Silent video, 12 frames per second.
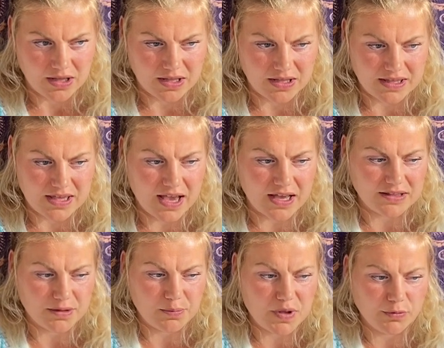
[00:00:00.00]
yeah,
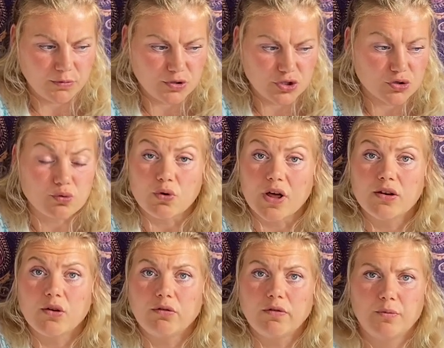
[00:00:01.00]
that people would just run
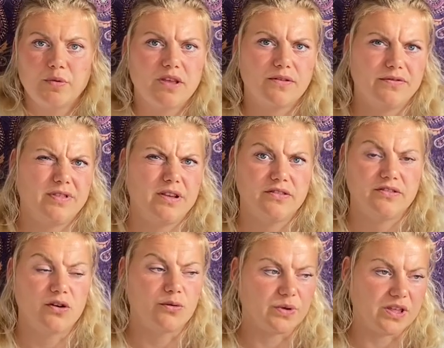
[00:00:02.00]
over me if they
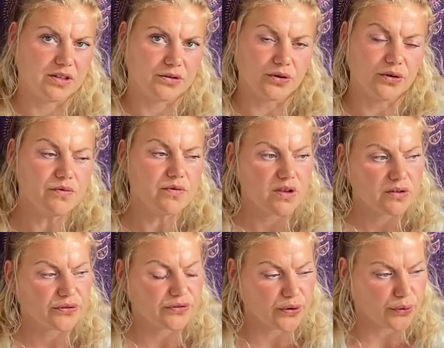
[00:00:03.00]
saw me, you know?
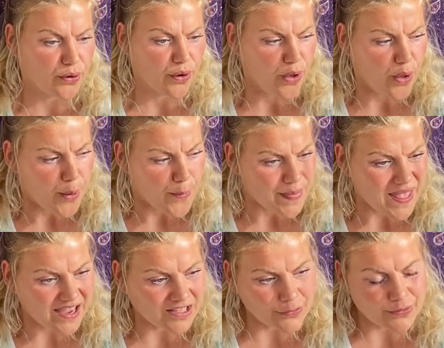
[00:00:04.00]
So
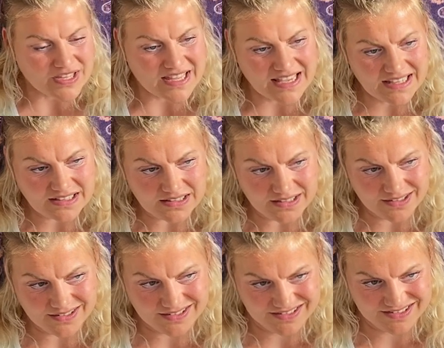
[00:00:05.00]
I created
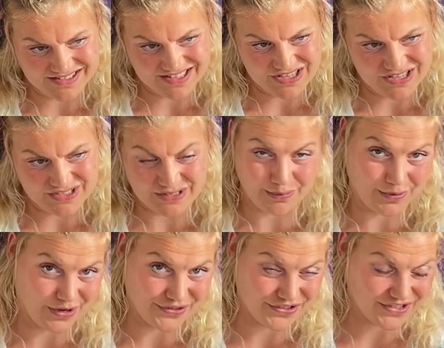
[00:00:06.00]

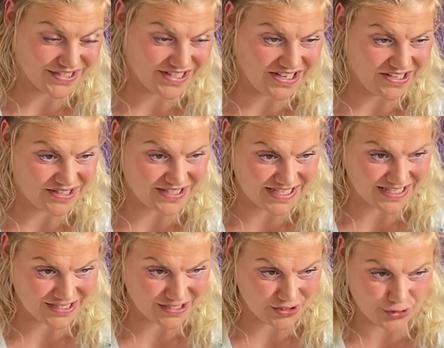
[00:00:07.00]
subconsciously
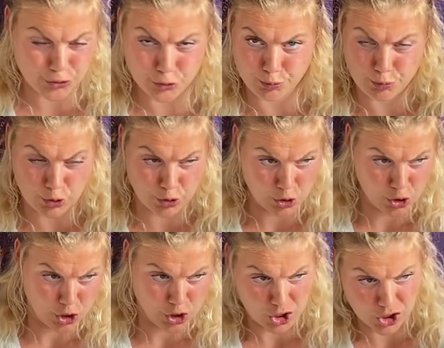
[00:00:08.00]
this super
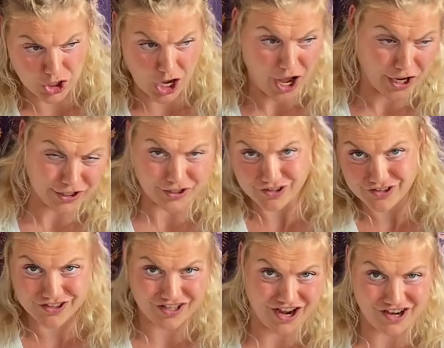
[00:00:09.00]
guy
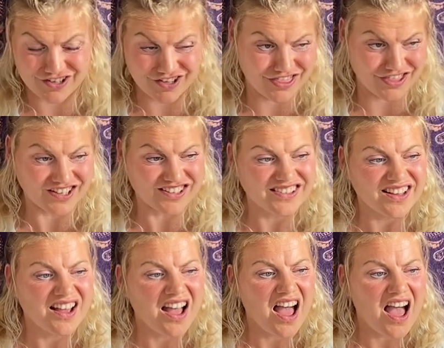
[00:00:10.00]
kind of thing,
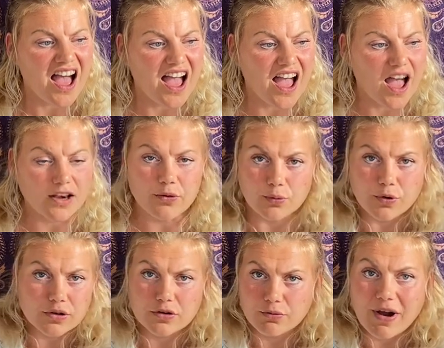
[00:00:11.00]
and it
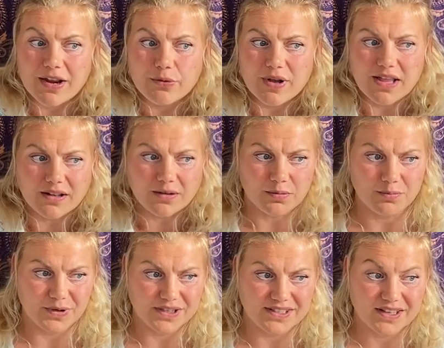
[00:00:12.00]
worked quite well,
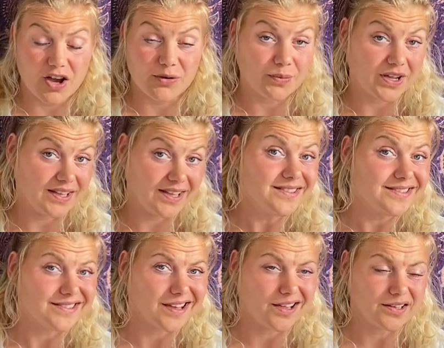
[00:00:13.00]
but on my
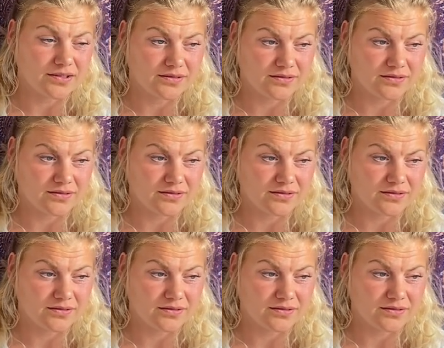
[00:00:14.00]
inside